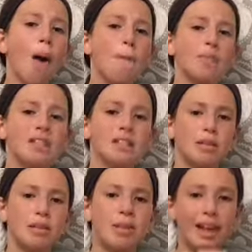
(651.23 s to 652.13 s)
This is
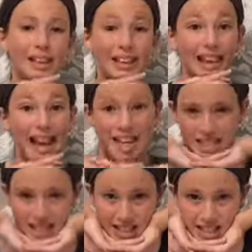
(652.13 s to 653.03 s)
gonna be my
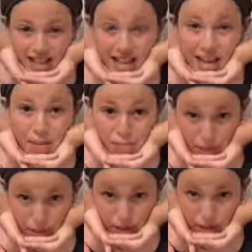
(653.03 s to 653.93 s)
last tip
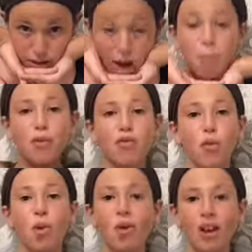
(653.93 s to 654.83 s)

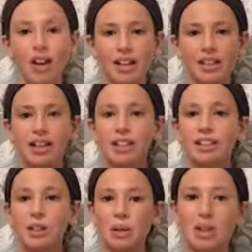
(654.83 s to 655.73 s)
before I
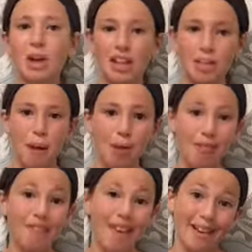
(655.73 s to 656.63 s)
start talking about
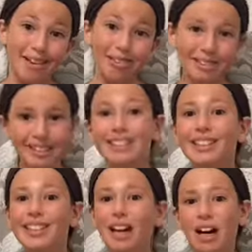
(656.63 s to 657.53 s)
fails.
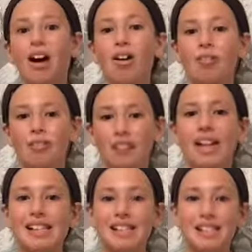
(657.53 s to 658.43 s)

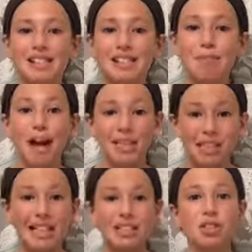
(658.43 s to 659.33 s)
And this tip
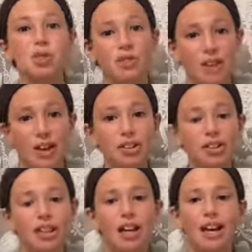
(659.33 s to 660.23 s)
actually has to do with fails.